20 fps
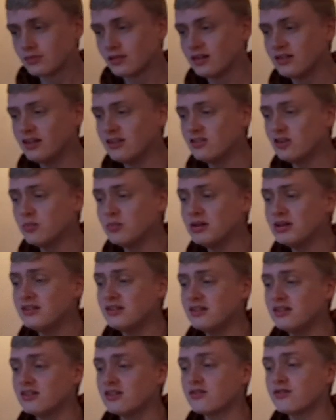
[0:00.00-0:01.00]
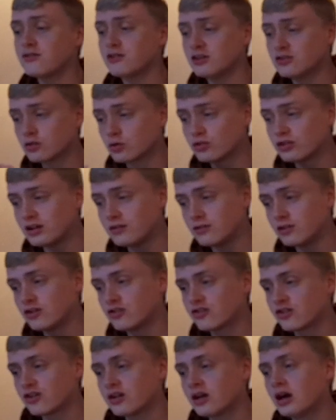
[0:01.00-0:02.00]
This can be seen as fiscal
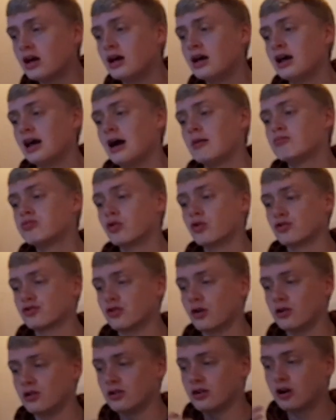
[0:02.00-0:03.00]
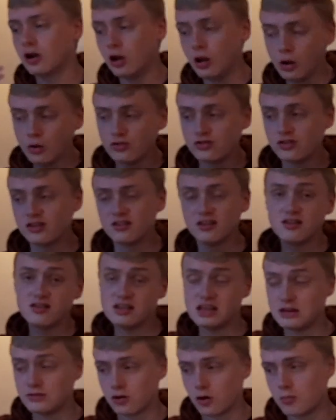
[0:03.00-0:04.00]
devolution and brought Scotland closer to
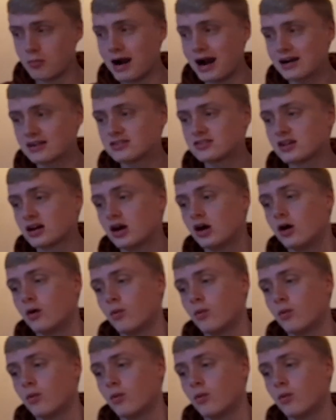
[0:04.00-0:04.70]
Devo Max,